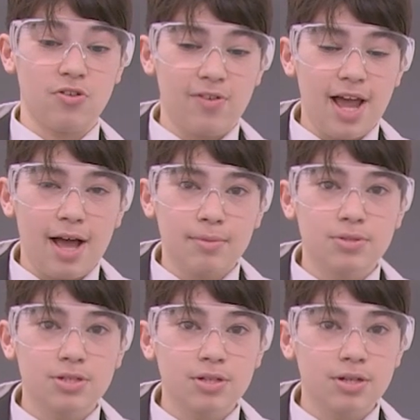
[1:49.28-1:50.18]
of
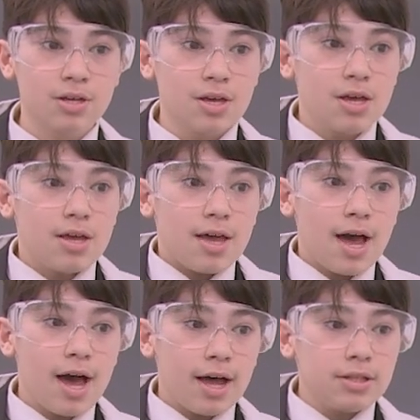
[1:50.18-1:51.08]
labs.
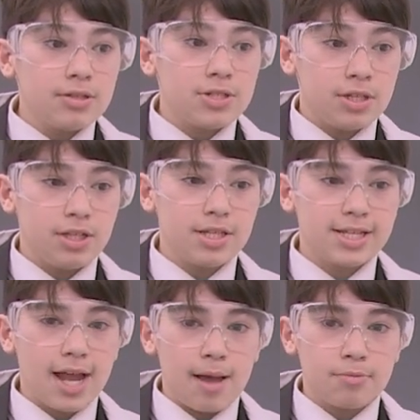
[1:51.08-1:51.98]
And in
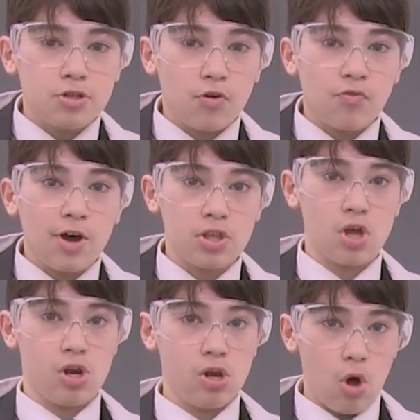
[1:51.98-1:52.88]
these labs, you'll find
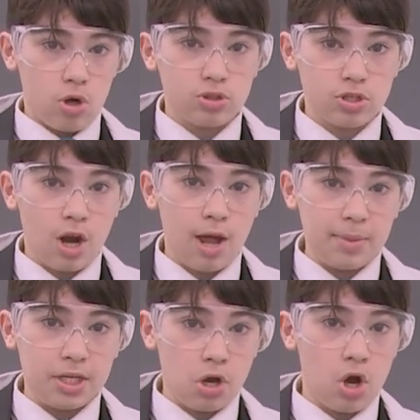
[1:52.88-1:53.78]
a lot, and I
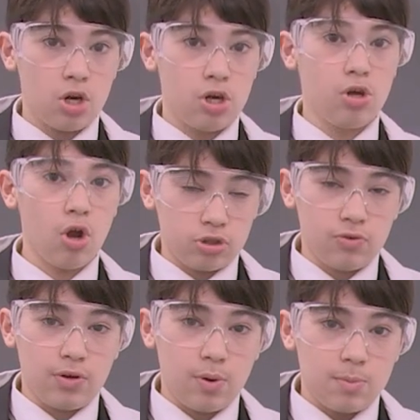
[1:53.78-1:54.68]
mean a lot
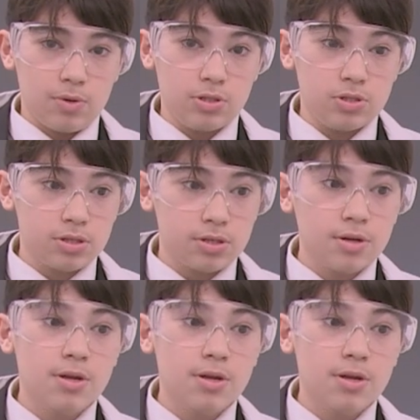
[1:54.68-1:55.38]
of equipment.